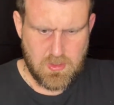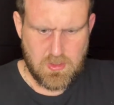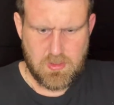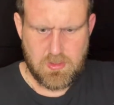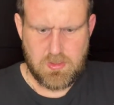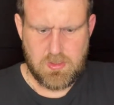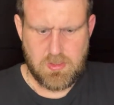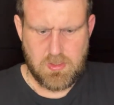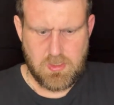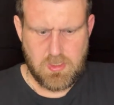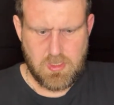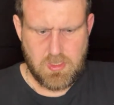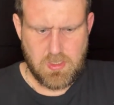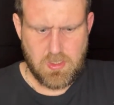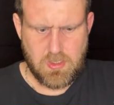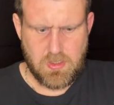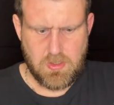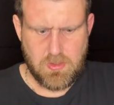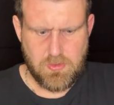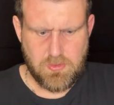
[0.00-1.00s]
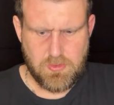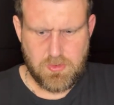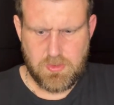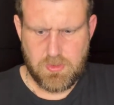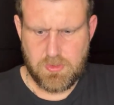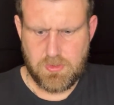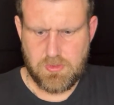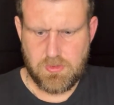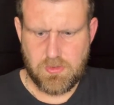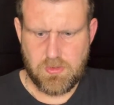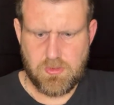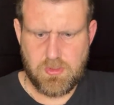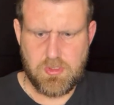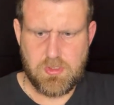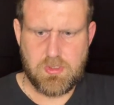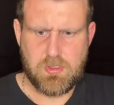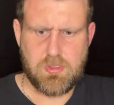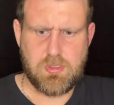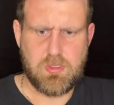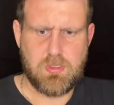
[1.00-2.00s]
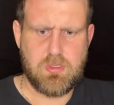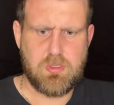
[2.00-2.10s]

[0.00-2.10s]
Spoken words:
It's the Luchasaurus,